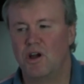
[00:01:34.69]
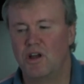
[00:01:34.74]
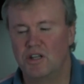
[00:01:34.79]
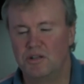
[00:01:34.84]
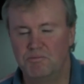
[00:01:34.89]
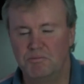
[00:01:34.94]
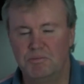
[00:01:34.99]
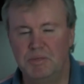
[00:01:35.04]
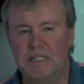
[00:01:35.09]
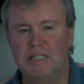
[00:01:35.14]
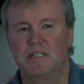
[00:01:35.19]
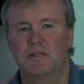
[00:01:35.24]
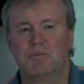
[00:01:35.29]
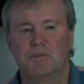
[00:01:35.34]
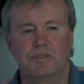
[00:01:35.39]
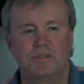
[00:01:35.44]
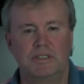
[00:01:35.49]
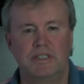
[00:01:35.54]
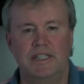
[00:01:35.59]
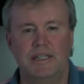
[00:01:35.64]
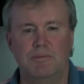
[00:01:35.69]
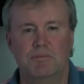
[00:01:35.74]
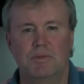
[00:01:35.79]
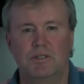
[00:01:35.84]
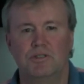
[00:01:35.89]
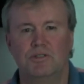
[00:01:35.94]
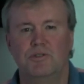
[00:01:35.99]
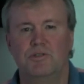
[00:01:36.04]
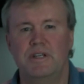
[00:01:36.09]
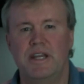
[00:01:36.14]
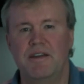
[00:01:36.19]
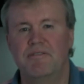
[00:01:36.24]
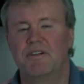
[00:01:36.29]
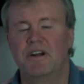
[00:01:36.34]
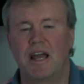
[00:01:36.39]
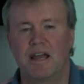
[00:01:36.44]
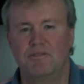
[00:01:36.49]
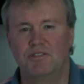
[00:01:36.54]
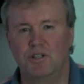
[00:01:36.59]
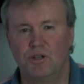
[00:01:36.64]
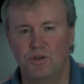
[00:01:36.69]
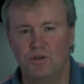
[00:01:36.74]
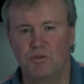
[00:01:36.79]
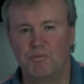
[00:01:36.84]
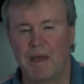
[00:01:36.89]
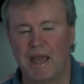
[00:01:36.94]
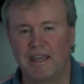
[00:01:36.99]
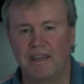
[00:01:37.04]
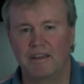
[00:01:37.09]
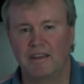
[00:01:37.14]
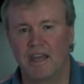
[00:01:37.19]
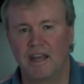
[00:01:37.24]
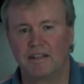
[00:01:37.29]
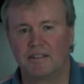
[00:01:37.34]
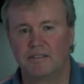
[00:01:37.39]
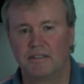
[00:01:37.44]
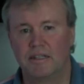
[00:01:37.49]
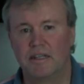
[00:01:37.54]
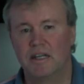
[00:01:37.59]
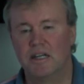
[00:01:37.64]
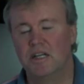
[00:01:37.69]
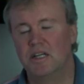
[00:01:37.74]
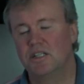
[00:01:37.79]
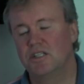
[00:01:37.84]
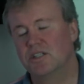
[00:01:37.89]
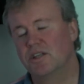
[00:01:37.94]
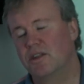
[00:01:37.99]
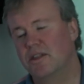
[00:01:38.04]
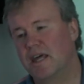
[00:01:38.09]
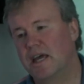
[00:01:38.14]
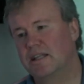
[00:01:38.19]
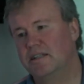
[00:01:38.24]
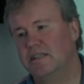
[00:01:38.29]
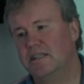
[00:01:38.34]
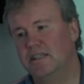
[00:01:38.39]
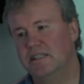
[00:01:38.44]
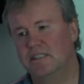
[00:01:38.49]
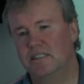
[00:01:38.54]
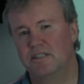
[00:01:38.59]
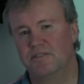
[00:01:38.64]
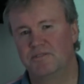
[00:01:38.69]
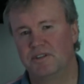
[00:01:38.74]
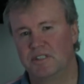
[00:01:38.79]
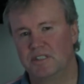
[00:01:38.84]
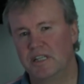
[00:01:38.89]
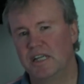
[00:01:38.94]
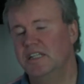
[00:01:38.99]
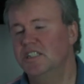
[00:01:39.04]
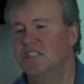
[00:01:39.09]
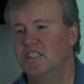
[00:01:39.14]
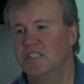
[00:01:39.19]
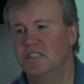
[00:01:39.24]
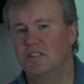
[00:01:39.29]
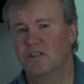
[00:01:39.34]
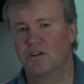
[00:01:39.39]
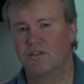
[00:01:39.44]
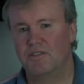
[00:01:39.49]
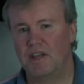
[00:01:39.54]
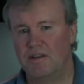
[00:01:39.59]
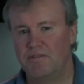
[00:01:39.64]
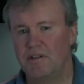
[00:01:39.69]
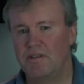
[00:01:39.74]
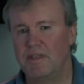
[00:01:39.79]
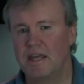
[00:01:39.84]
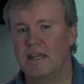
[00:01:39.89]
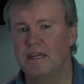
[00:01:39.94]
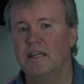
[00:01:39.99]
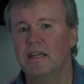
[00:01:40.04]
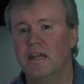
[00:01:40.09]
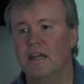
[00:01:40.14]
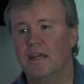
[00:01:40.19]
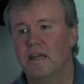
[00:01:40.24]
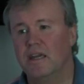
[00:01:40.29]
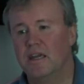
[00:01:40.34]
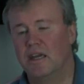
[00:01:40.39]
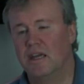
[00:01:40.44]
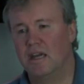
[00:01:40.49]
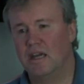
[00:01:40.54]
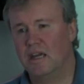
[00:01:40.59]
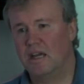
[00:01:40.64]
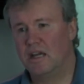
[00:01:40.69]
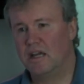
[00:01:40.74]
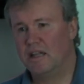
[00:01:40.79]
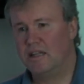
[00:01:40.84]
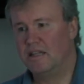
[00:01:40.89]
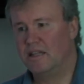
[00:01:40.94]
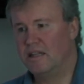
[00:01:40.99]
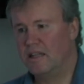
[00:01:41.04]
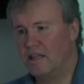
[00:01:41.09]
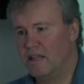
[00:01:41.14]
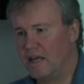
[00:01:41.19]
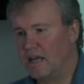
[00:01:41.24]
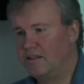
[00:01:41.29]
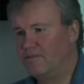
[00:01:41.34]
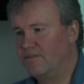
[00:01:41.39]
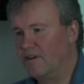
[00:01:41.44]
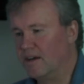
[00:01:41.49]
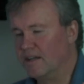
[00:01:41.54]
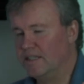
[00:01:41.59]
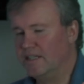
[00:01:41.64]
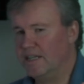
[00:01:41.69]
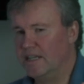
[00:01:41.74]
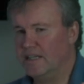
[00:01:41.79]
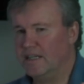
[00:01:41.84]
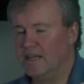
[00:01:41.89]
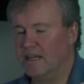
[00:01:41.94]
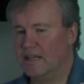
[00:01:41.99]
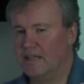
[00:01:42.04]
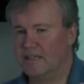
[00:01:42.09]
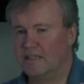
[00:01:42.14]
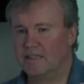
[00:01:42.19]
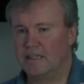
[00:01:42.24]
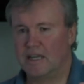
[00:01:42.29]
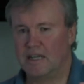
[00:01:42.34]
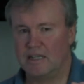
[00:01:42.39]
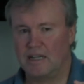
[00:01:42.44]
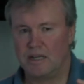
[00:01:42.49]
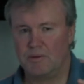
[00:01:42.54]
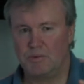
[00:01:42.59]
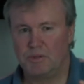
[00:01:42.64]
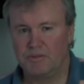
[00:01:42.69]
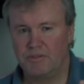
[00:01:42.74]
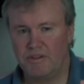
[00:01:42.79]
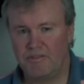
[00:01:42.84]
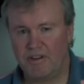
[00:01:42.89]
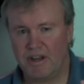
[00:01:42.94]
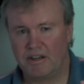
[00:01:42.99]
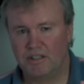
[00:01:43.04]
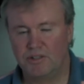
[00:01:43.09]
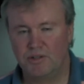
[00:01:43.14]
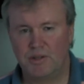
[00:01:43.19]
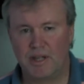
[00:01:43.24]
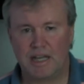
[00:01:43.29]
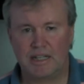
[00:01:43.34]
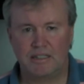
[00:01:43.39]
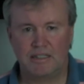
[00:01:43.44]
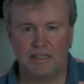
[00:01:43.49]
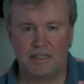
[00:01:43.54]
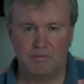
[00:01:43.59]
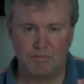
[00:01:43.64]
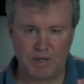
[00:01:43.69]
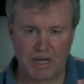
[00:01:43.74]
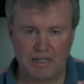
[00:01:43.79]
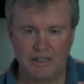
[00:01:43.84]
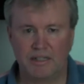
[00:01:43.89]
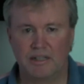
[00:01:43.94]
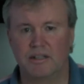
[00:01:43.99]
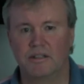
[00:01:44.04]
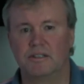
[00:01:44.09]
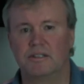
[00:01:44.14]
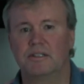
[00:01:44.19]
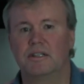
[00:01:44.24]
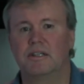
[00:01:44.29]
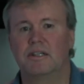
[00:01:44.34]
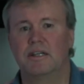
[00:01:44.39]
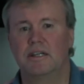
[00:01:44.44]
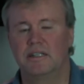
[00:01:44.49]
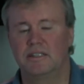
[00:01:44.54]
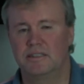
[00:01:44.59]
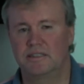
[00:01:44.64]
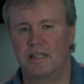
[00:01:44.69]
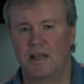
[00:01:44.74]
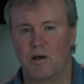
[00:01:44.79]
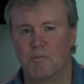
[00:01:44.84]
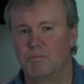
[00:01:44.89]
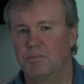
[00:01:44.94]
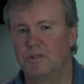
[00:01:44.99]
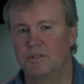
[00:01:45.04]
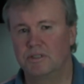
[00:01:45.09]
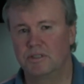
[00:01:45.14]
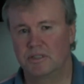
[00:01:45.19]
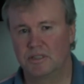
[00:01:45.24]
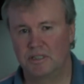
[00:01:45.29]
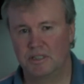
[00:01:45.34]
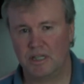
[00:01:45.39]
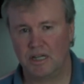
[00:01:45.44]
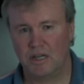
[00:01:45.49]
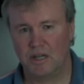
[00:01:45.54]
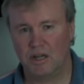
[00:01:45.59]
an unbeatable team. You never have to look back again. So that is the foundation of everything, that finding, and I will refer to that in practical examples